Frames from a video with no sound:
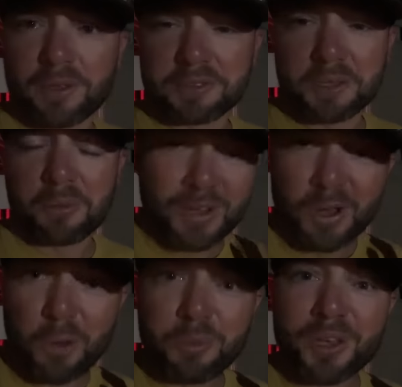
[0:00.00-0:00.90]
So
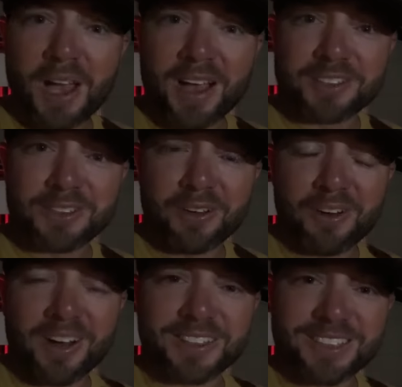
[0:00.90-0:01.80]
hope you guys
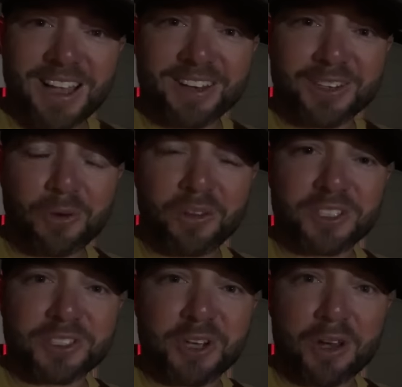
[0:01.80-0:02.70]
are excited to go on
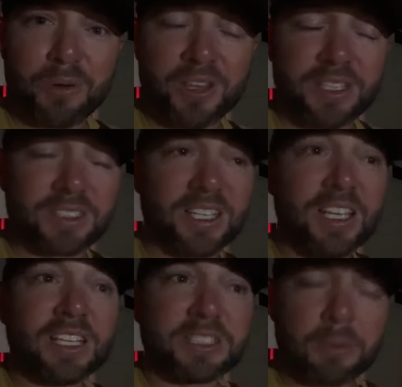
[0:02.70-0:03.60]
this journey with us.
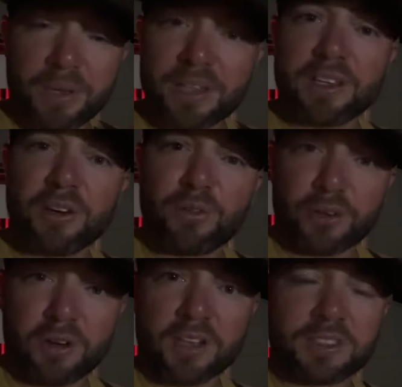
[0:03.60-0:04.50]
It's a big deal for
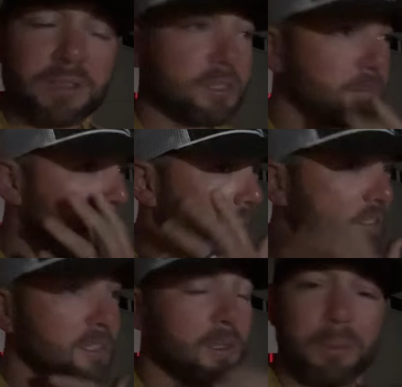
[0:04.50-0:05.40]
Cross Timbers
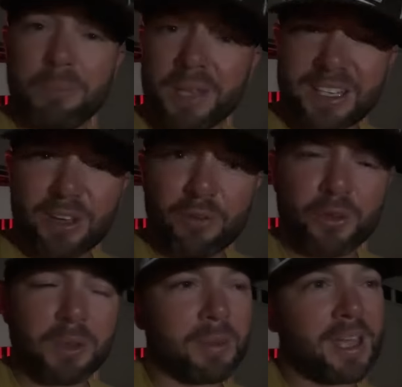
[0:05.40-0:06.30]
Bison, big deal for
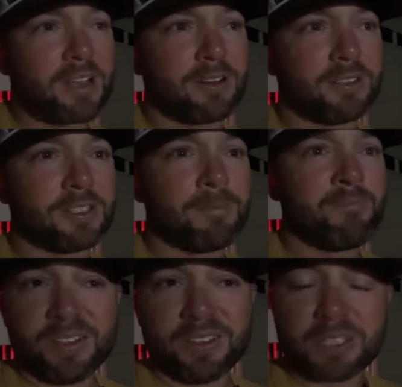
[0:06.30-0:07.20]
the Bakers.
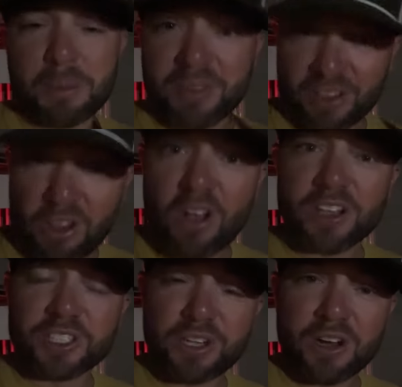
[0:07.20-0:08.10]
It's gonna be the
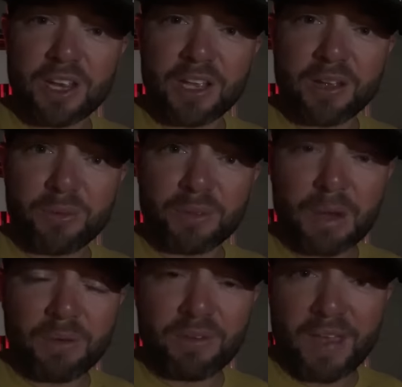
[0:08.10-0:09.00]
longest journey that
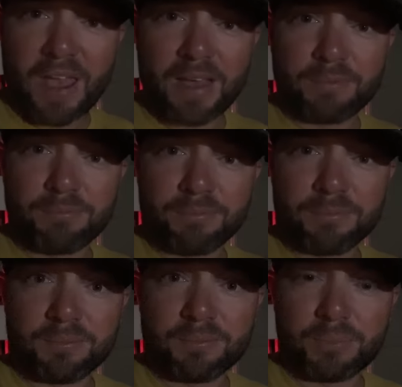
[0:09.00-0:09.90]
we've had
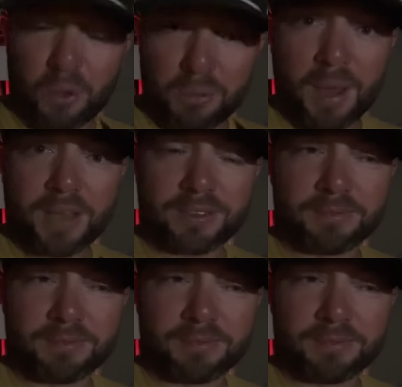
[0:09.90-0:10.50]
pulling bison.